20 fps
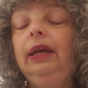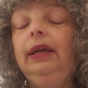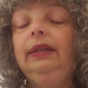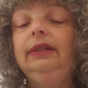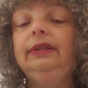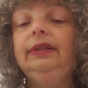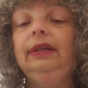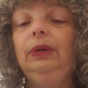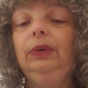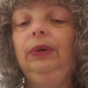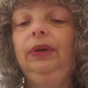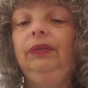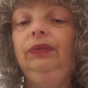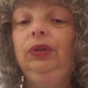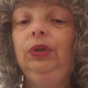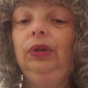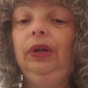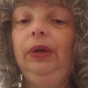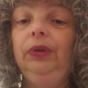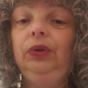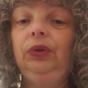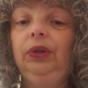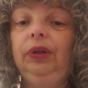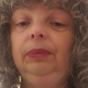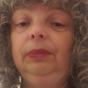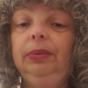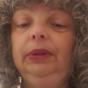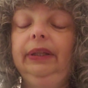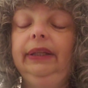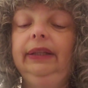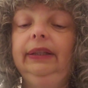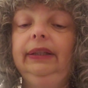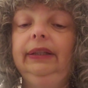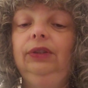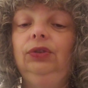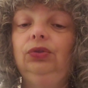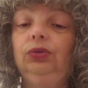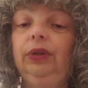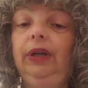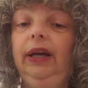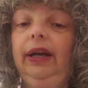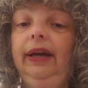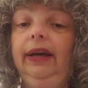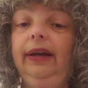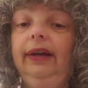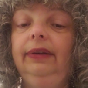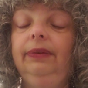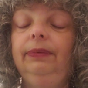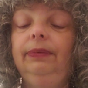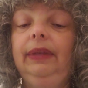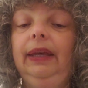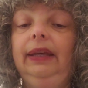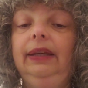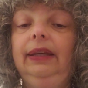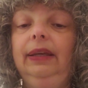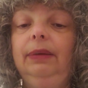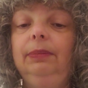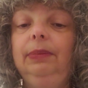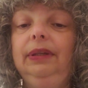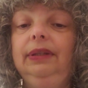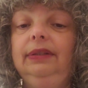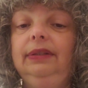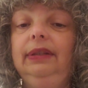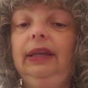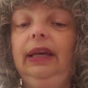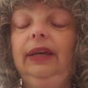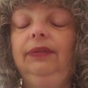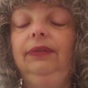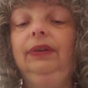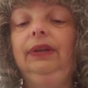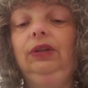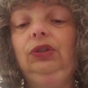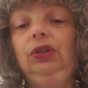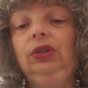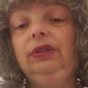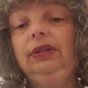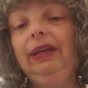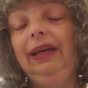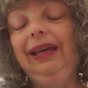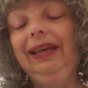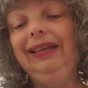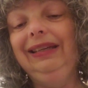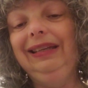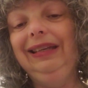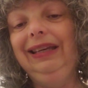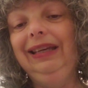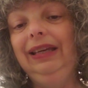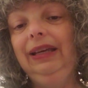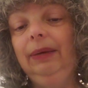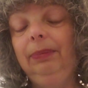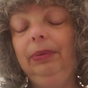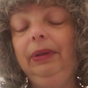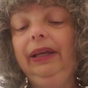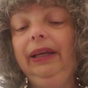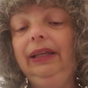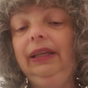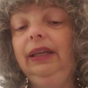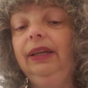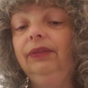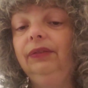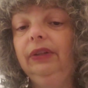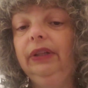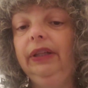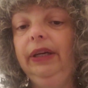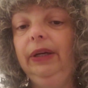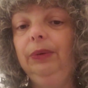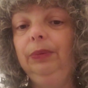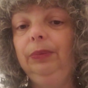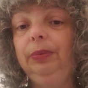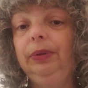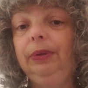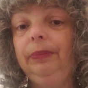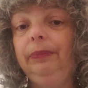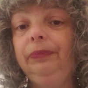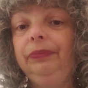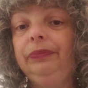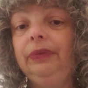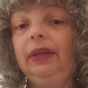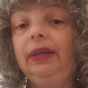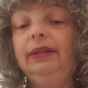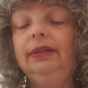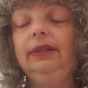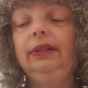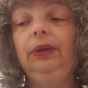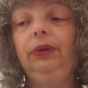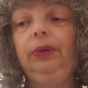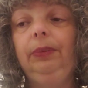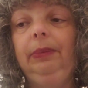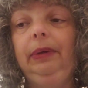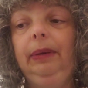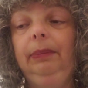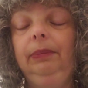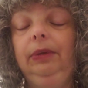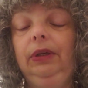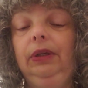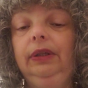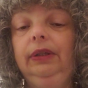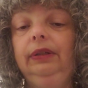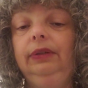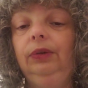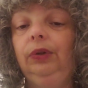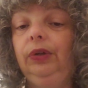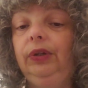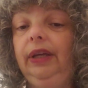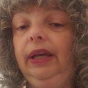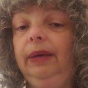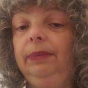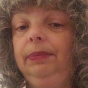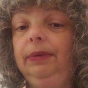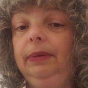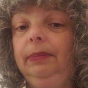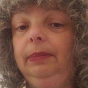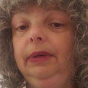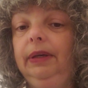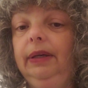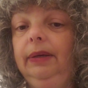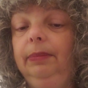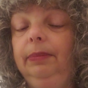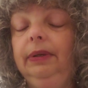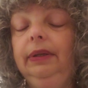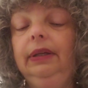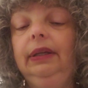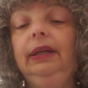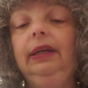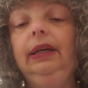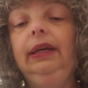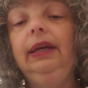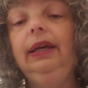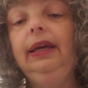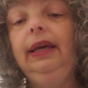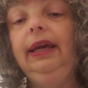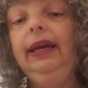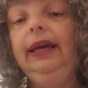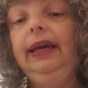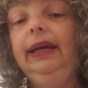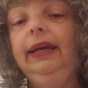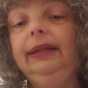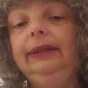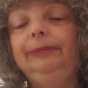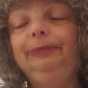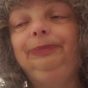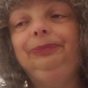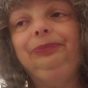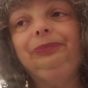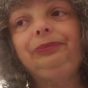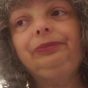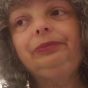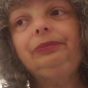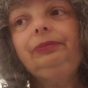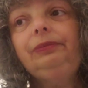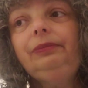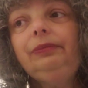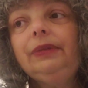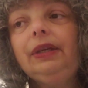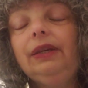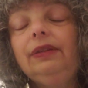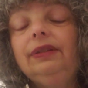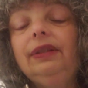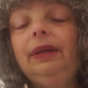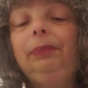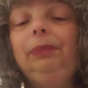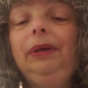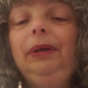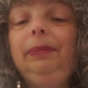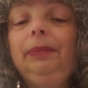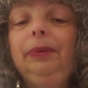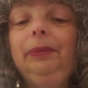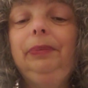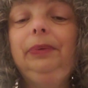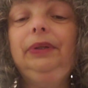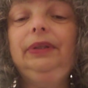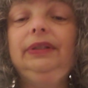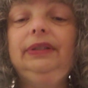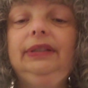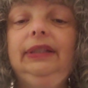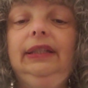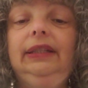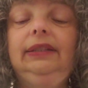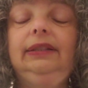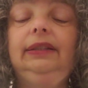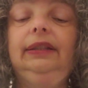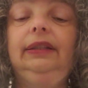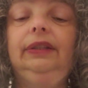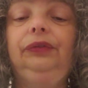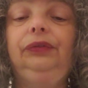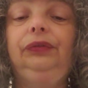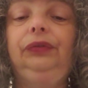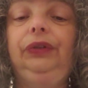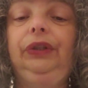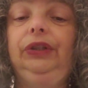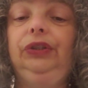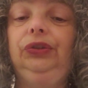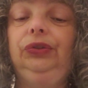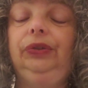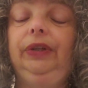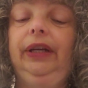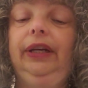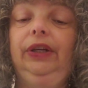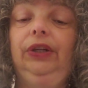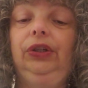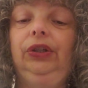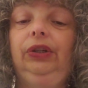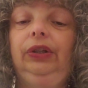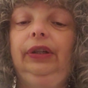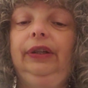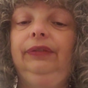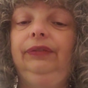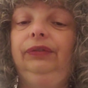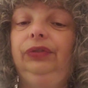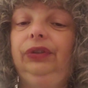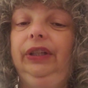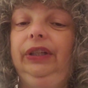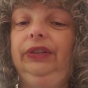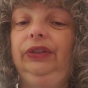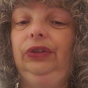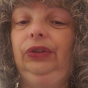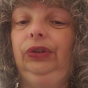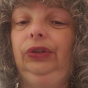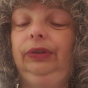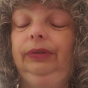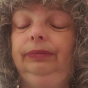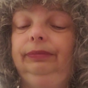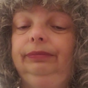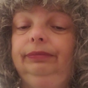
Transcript: So if you know they're completely dry, they can be saved in just a plain envelope. Seal them up good or tape them up. And some people put seeds in the refrigerator and freezer,